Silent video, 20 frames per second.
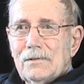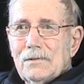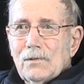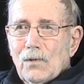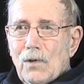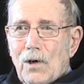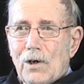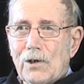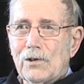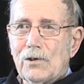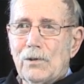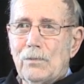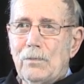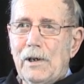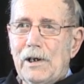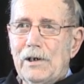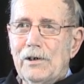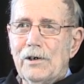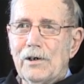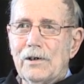water a
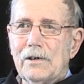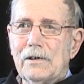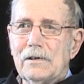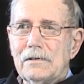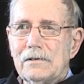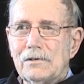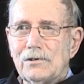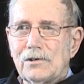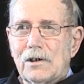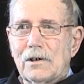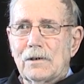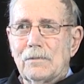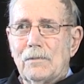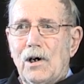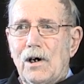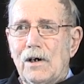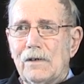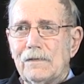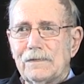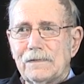big herd and shut them
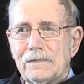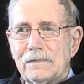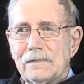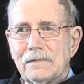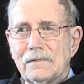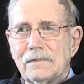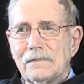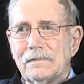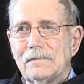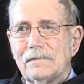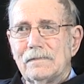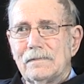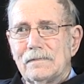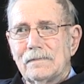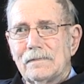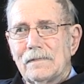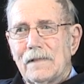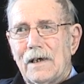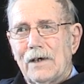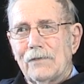off
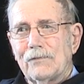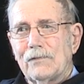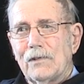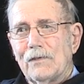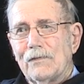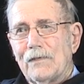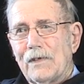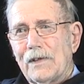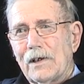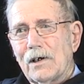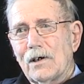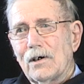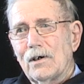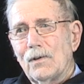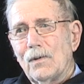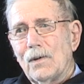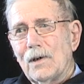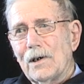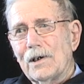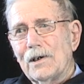after everything got
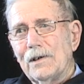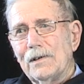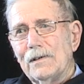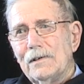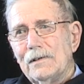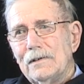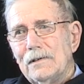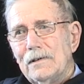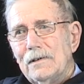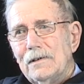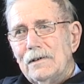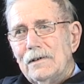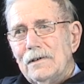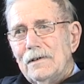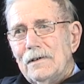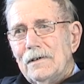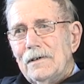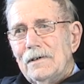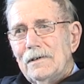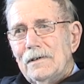water.
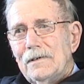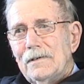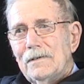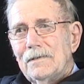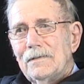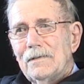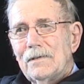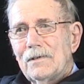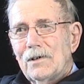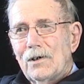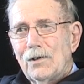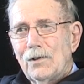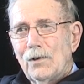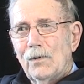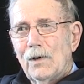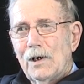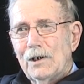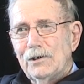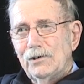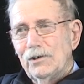
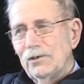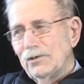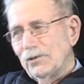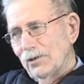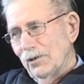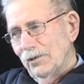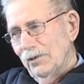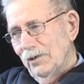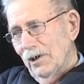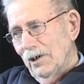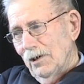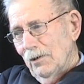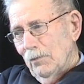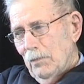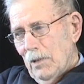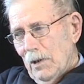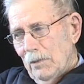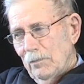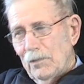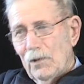Otherwise, you stood there and
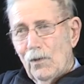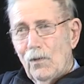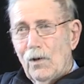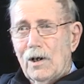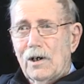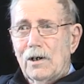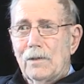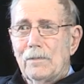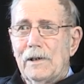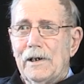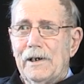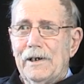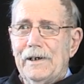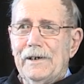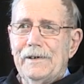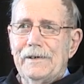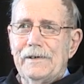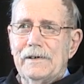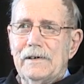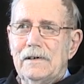pumped the water by
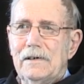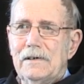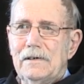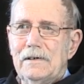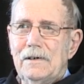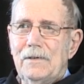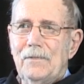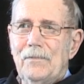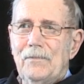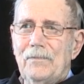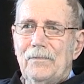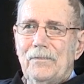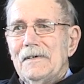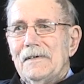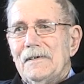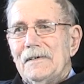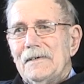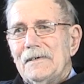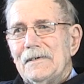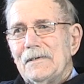hand.
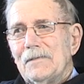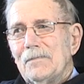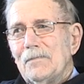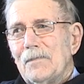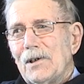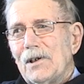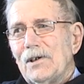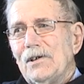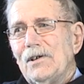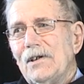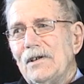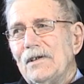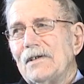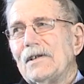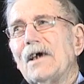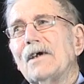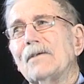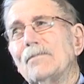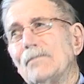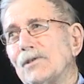But it didn't
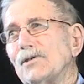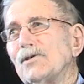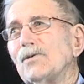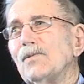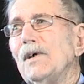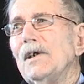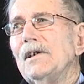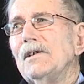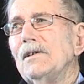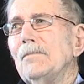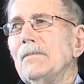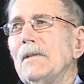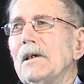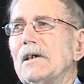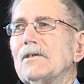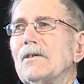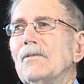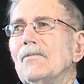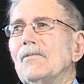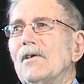take much wind to
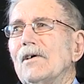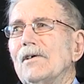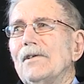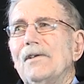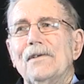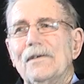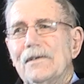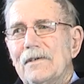make them run.